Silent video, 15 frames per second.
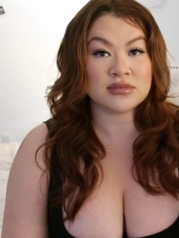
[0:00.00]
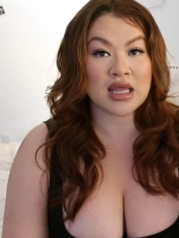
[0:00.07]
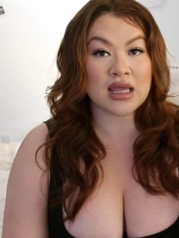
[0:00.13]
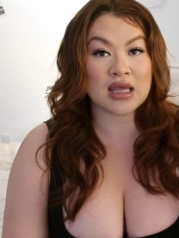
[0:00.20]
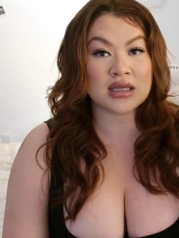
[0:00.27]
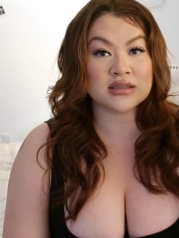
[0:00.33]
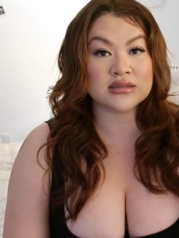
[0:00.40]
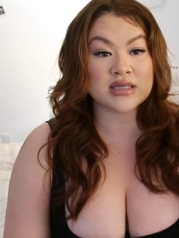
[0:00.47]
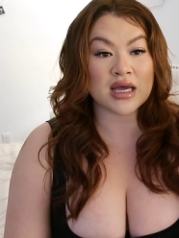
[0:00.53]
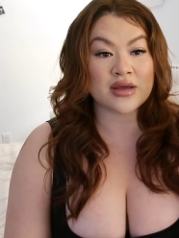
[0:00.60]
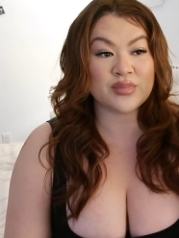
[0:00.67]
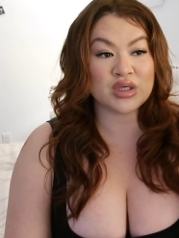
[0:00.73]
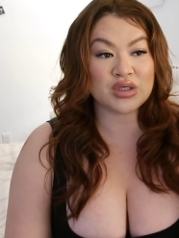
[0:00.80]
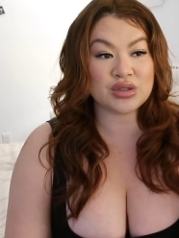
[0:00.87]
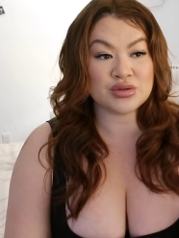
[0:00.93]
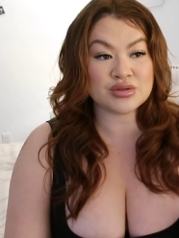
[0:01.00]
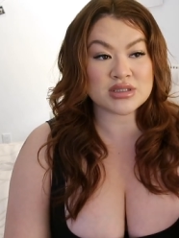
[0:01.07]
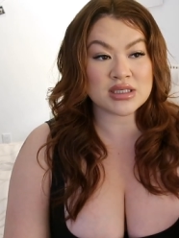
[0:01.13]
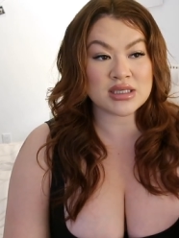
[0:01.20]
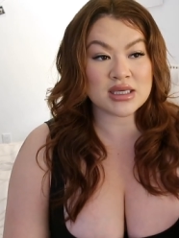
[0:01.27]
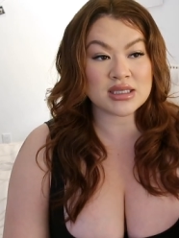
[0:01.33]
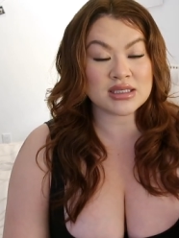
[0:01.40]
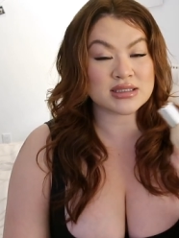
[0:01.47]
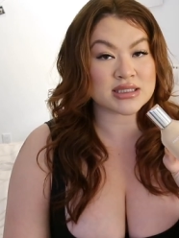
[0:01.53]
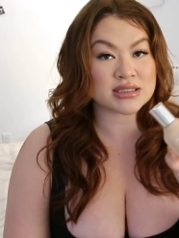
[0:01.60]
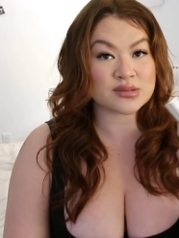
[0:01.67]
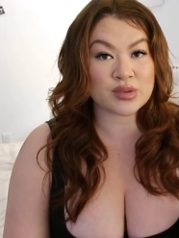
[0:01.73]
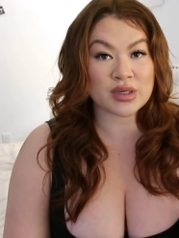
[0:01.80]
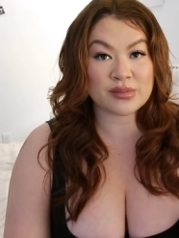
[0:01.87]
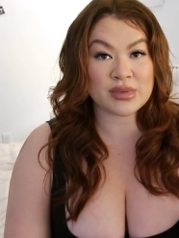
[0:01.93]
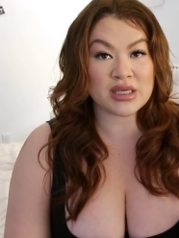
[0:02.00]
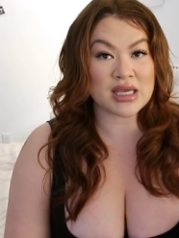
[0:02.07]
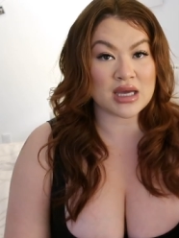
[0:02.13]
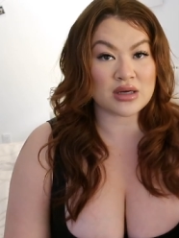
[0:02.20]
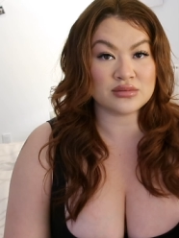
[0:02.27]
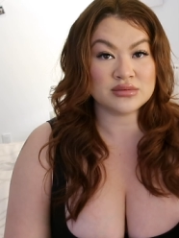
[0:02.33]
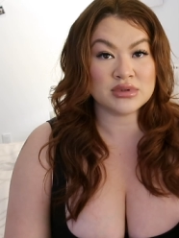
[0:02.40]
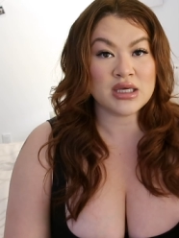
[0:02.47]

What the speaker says: And I've been using it. It doesn't break me out.